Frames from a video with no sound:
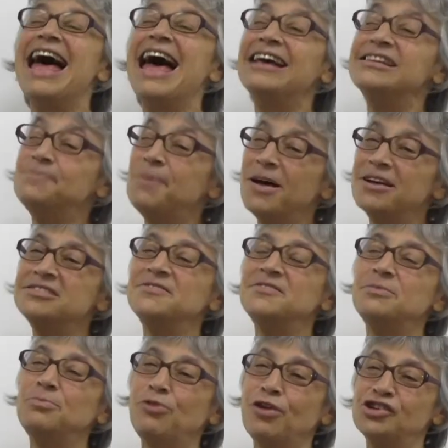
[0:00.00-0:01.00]
As part
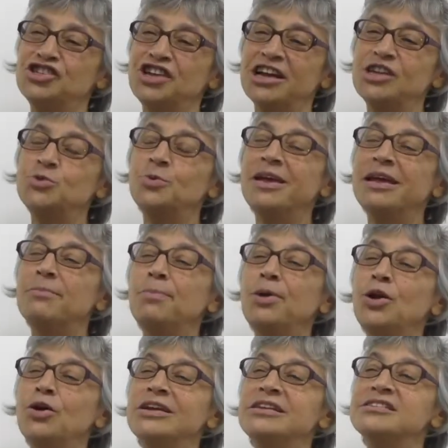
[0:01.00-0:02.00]
of the project, we
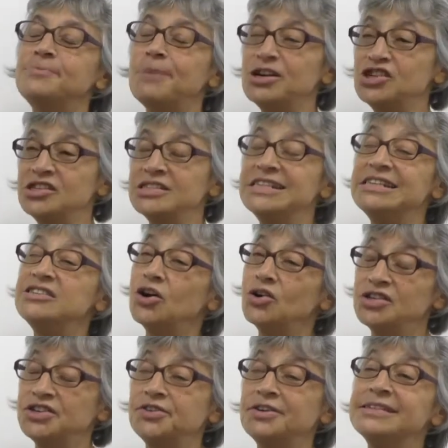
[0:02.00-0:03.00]
employed a specialty
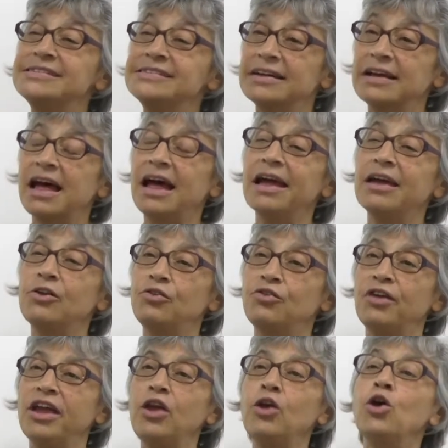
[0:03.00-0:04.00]
doctor in
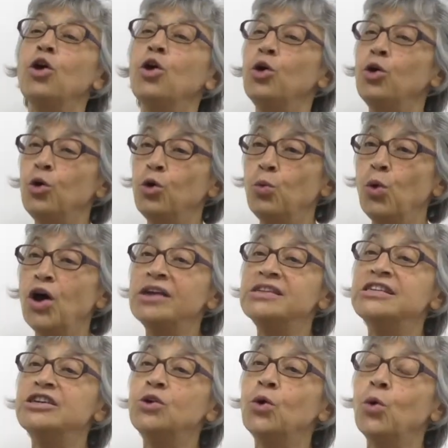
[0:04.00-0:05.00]
psychiatry who
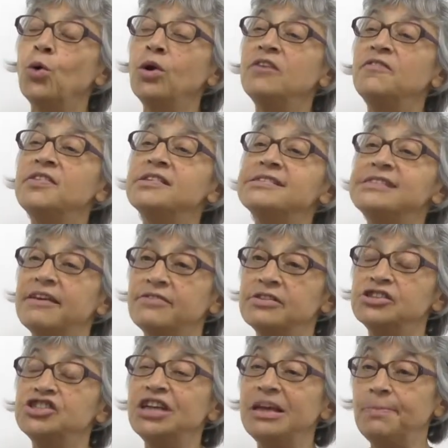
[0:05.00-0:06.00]
worked in all of the
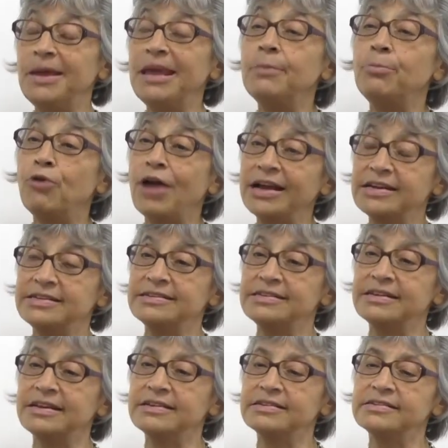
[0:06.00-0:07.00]
7 GP
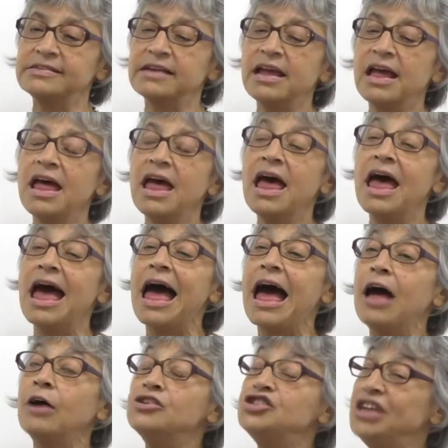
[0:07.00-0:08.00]
practices.
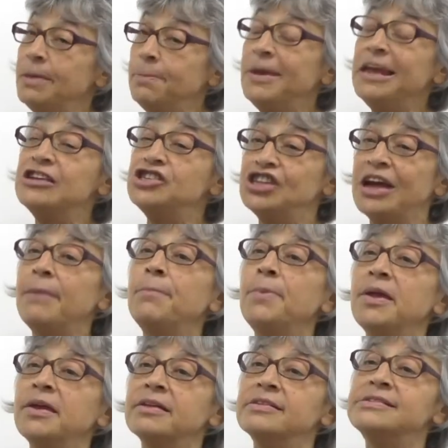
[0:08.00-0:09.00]
Our GP
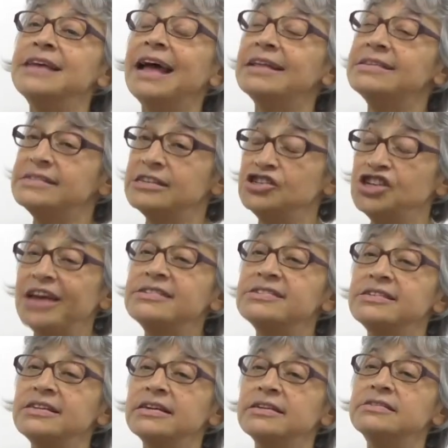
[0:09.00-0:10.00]
champions had
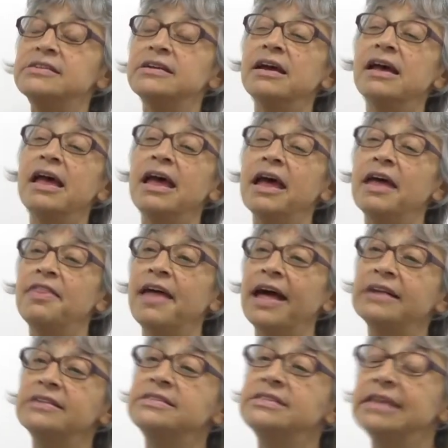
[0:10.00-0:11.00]
suggested
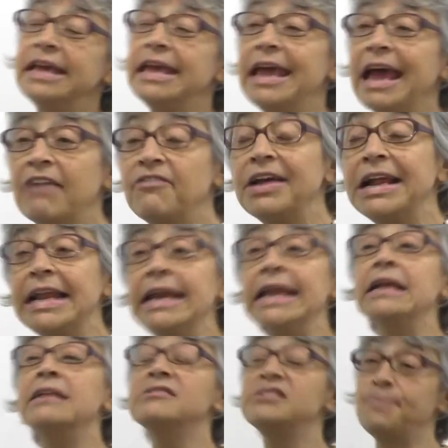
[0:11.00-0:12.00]
that he have a
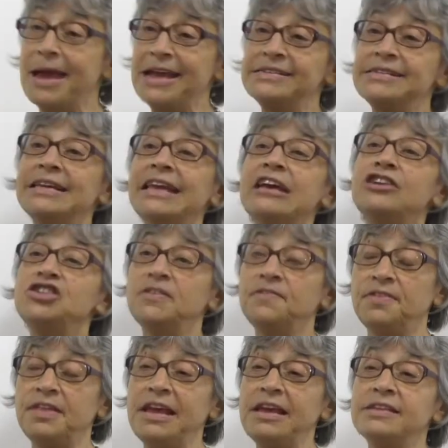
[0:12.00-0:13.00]
clinical space in each
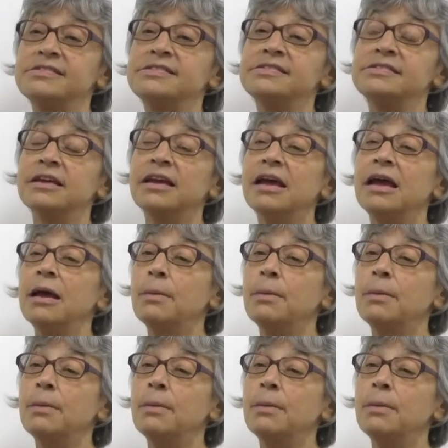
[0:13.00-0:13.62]
of these